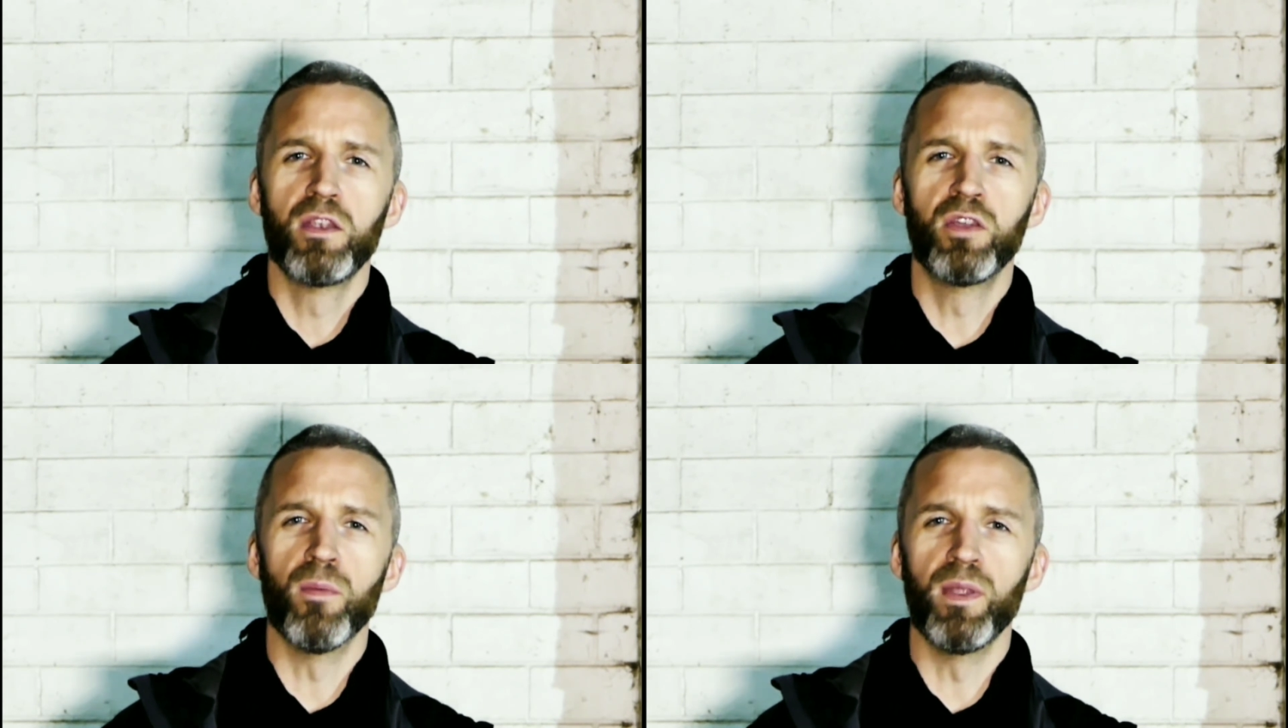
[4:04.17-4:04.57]

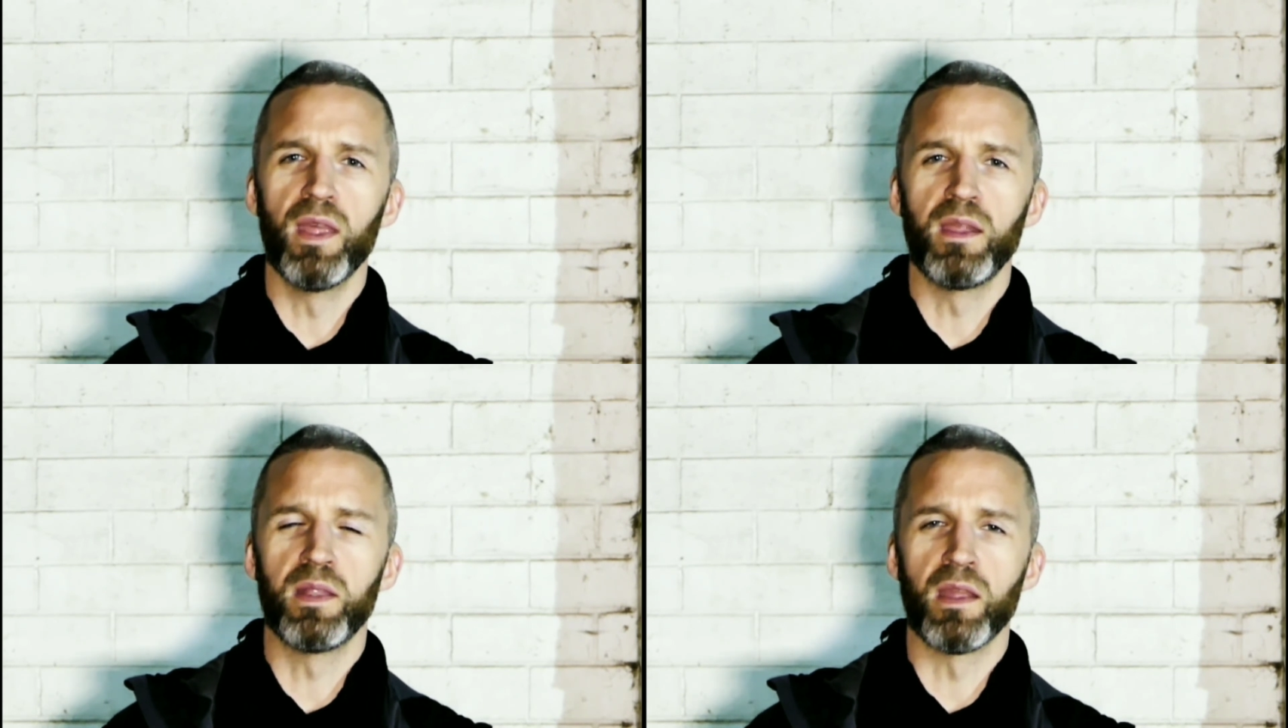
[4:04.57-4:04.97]

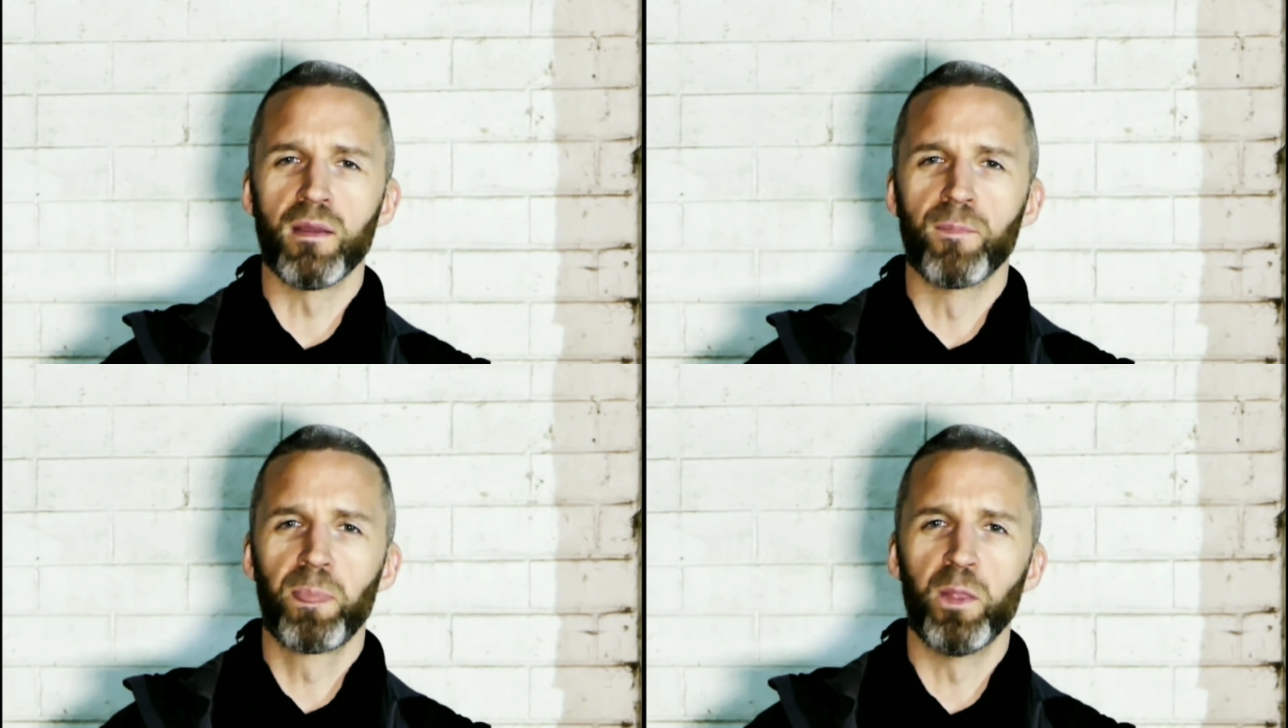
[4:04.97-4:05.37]

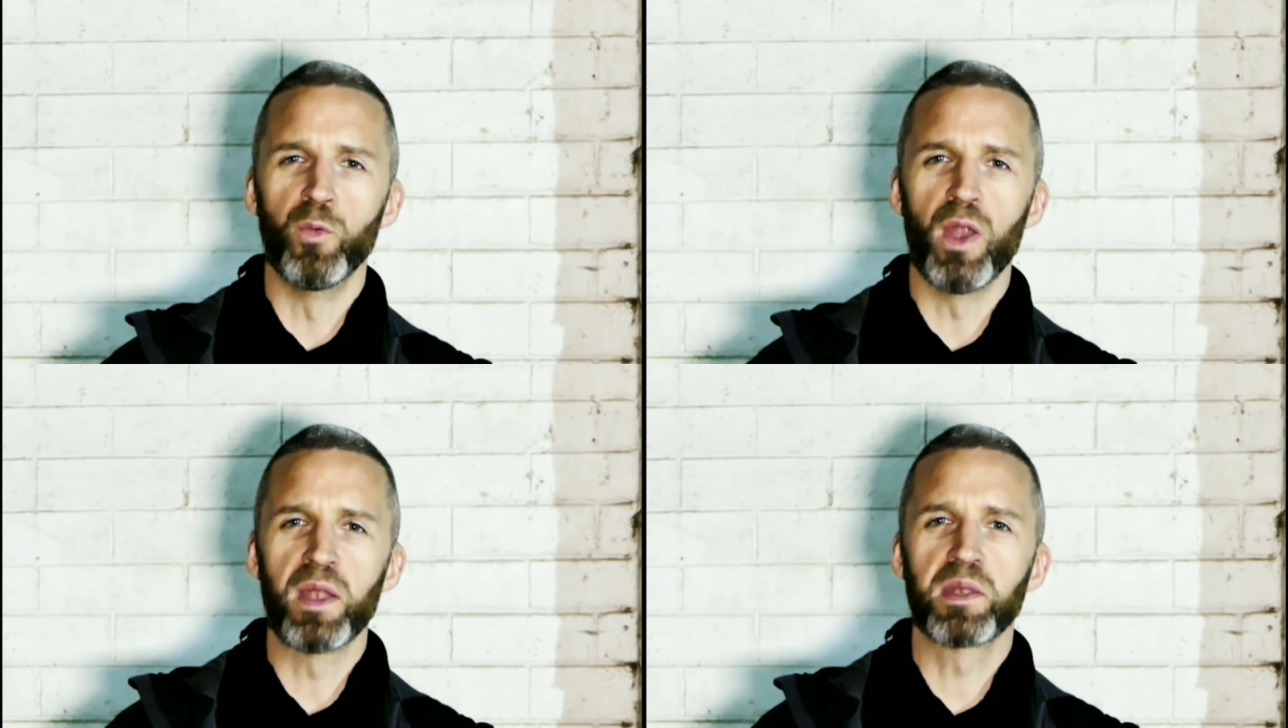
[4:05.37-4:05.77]
dominating
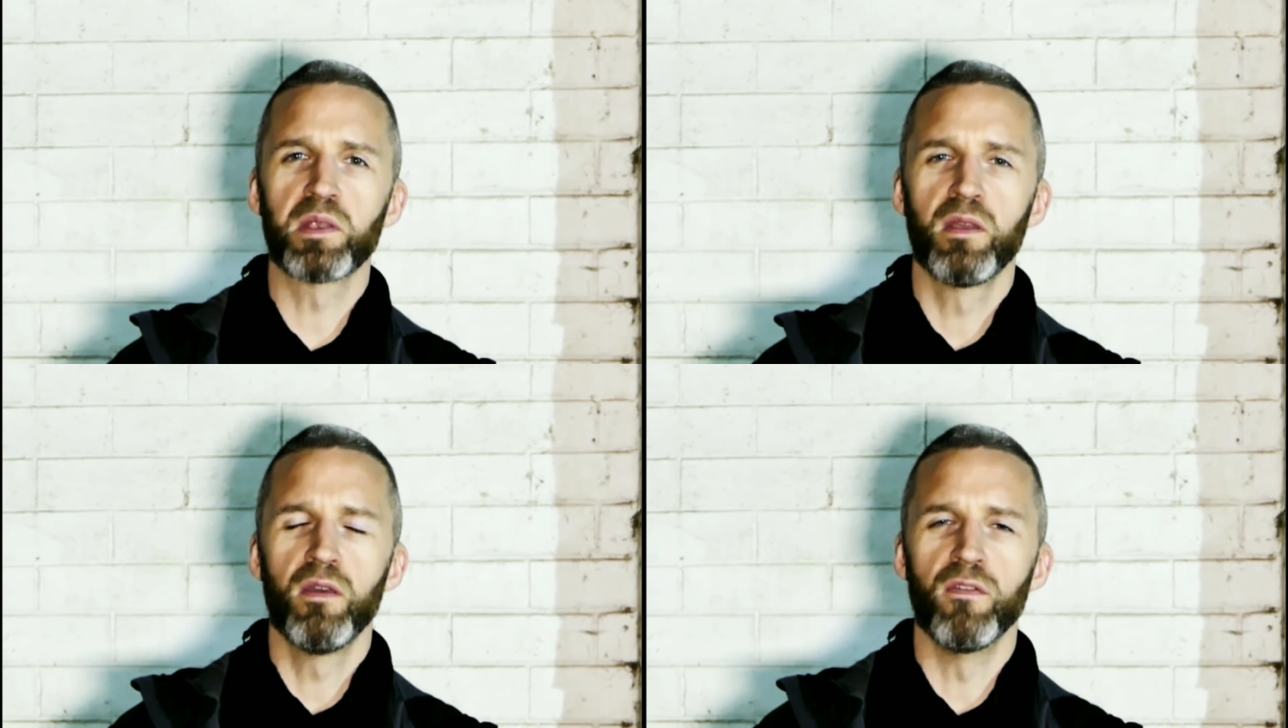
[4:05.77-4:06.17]
the
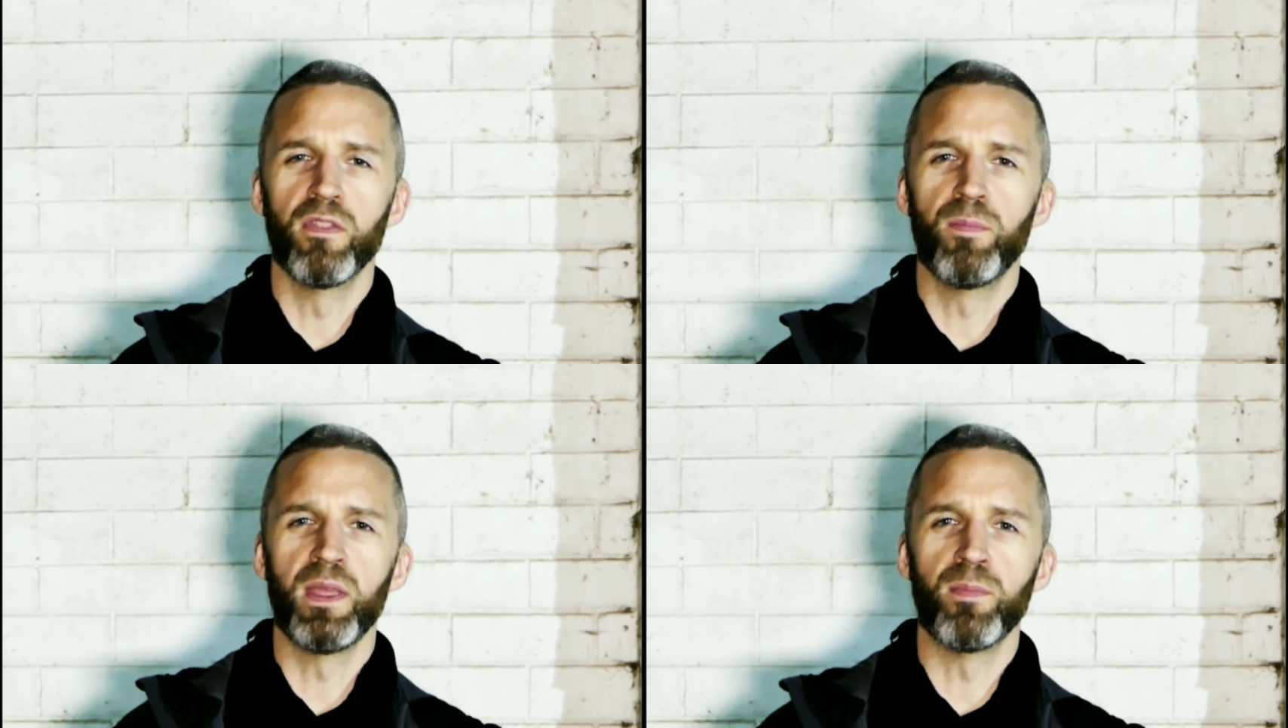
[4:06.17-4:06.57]
rest
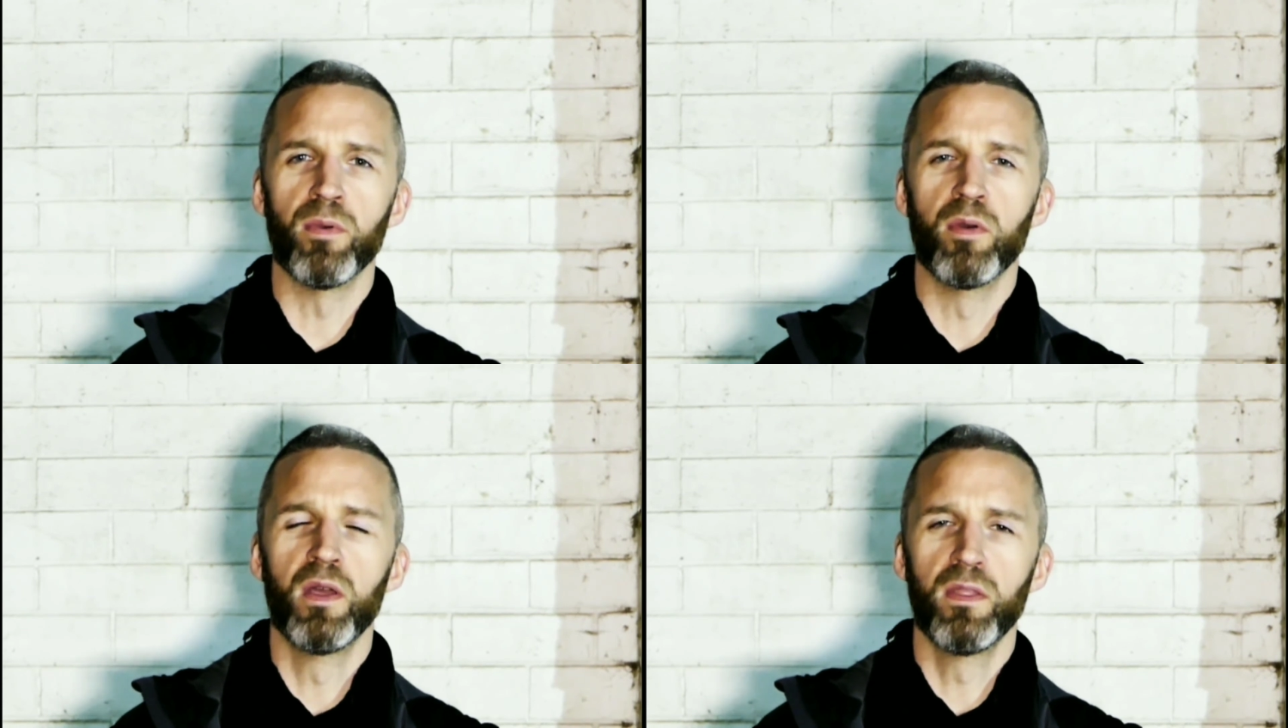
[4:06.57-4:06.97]
of the
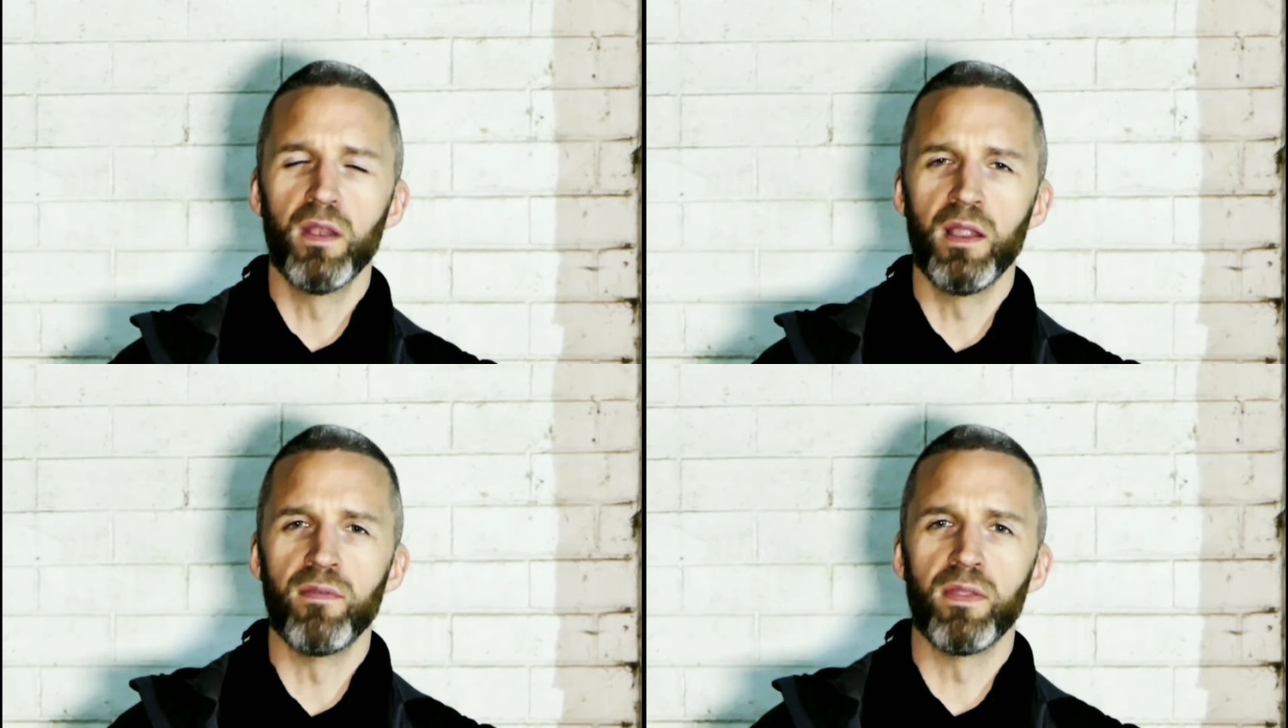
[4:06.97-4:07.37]
people
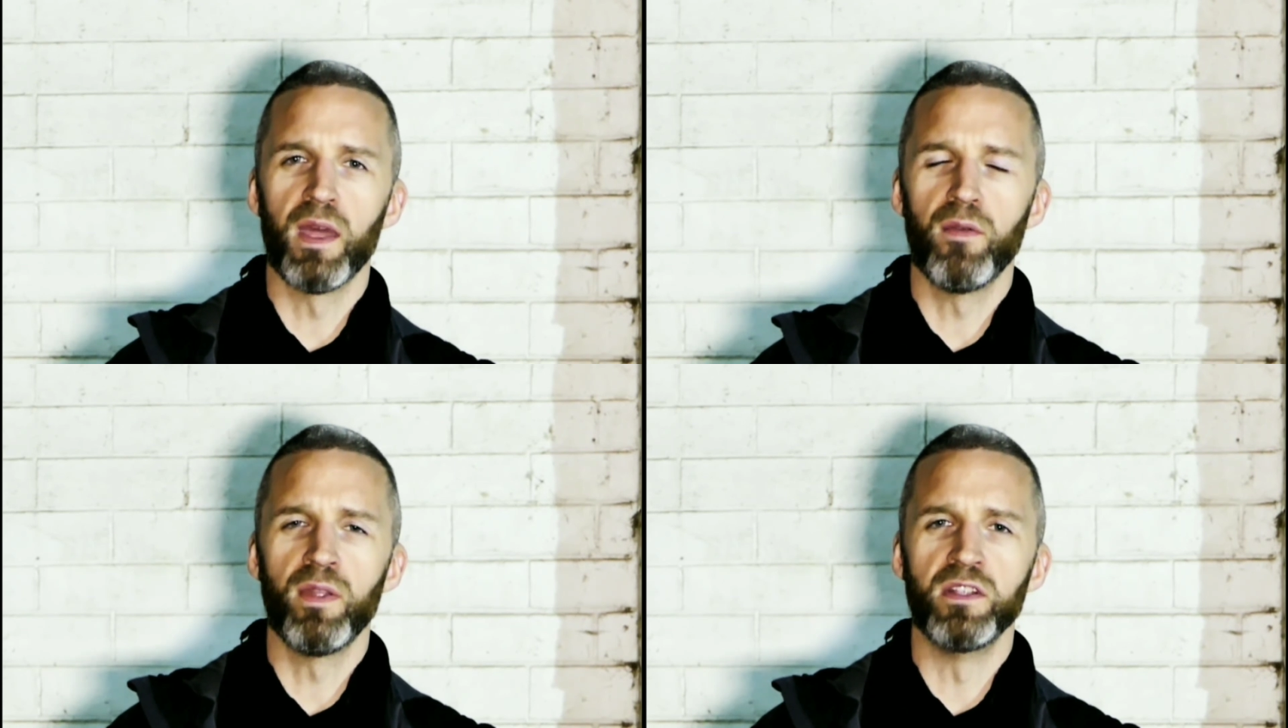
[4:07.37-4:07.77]
that live in
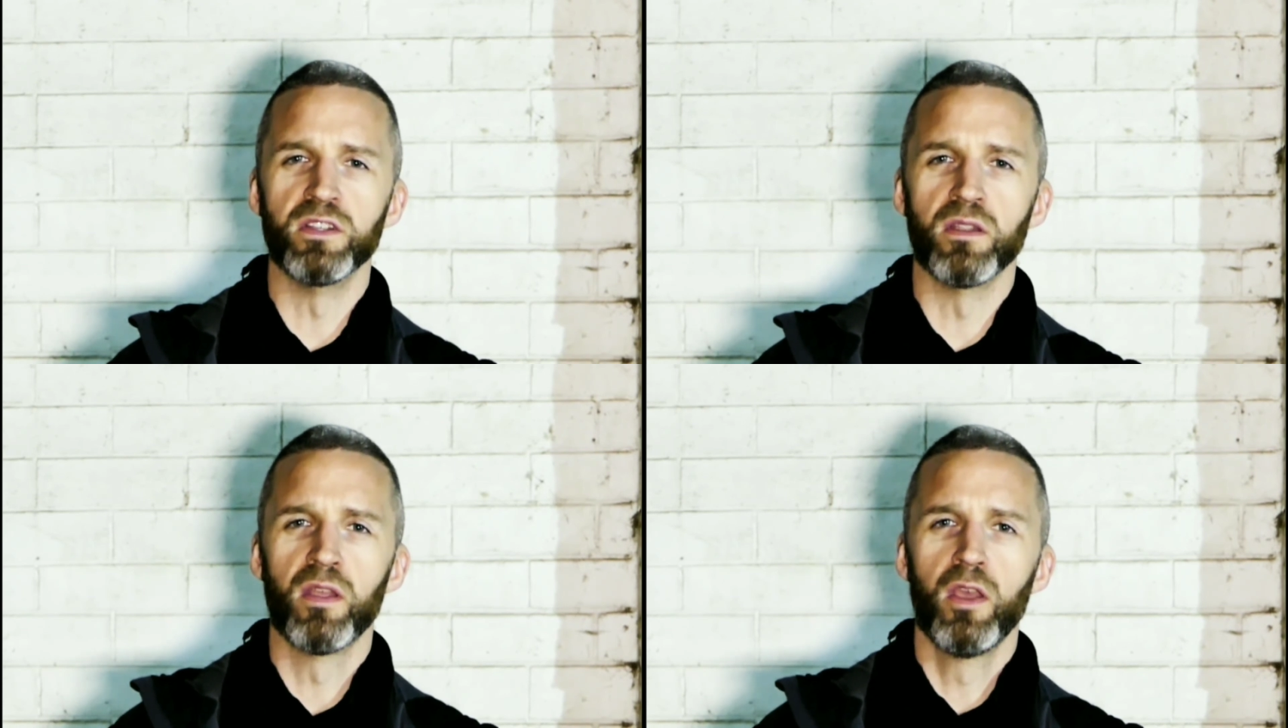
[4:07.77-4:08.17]
that
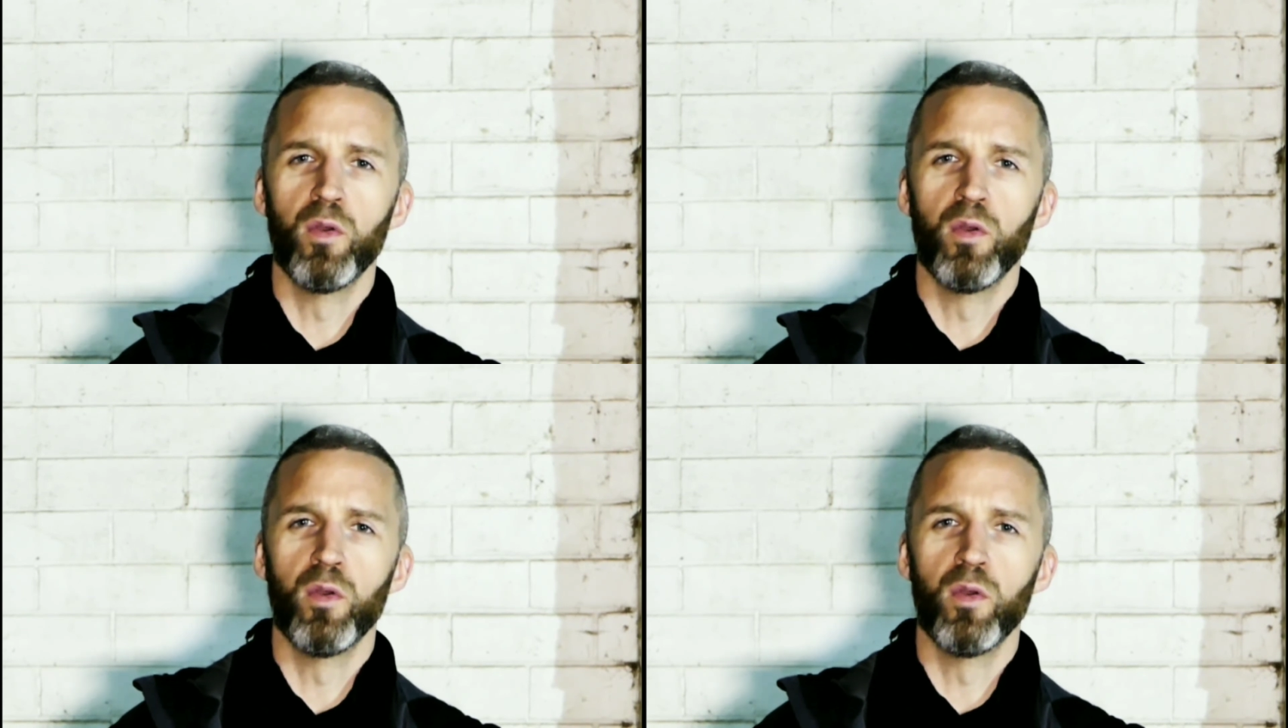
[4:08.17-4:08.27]
region.